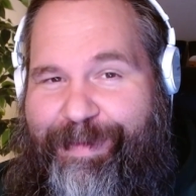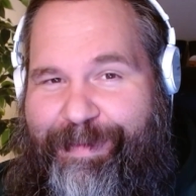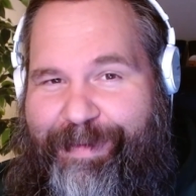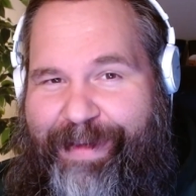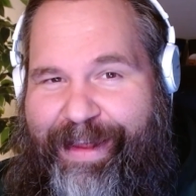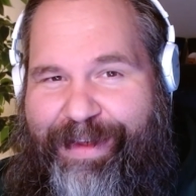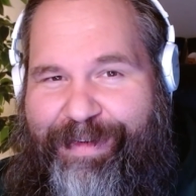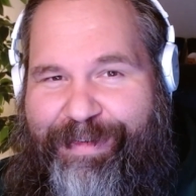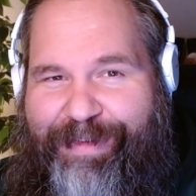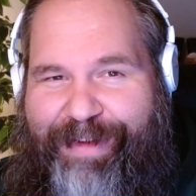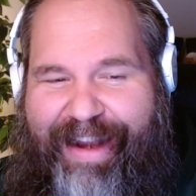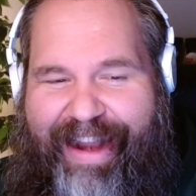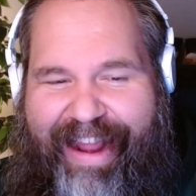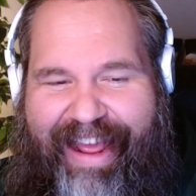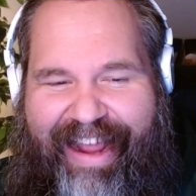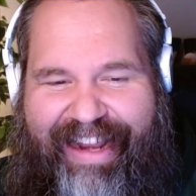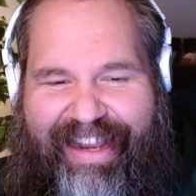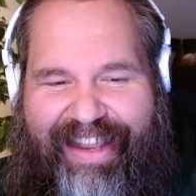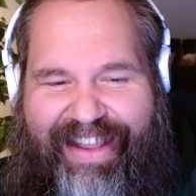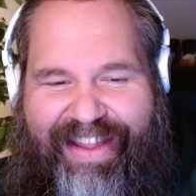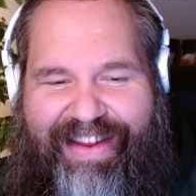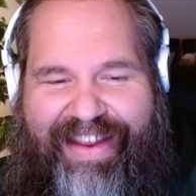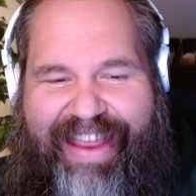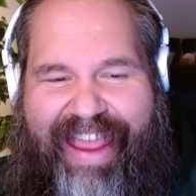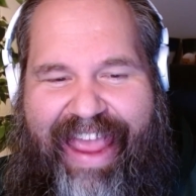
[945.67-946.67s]
me when I
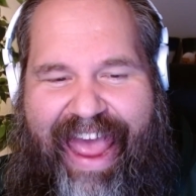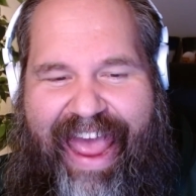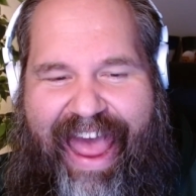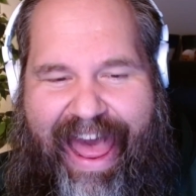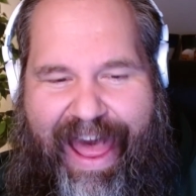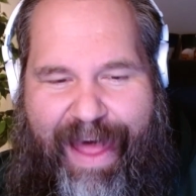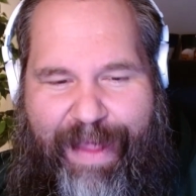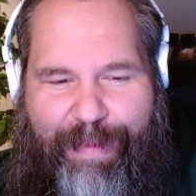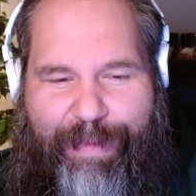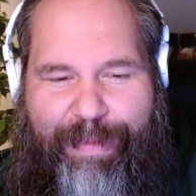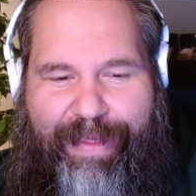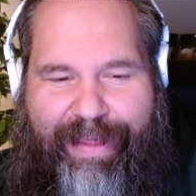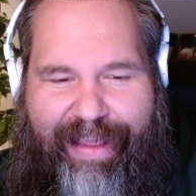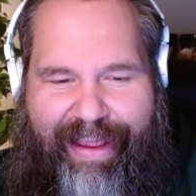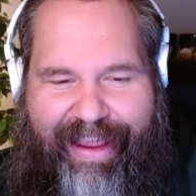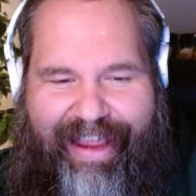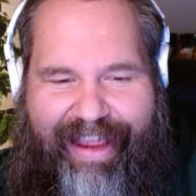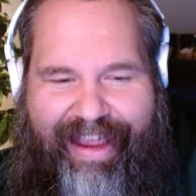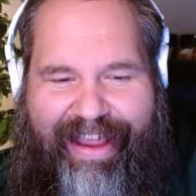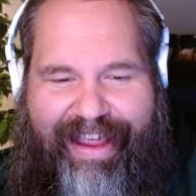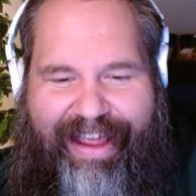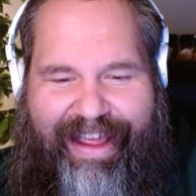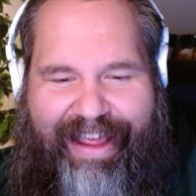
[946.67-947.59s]
look at the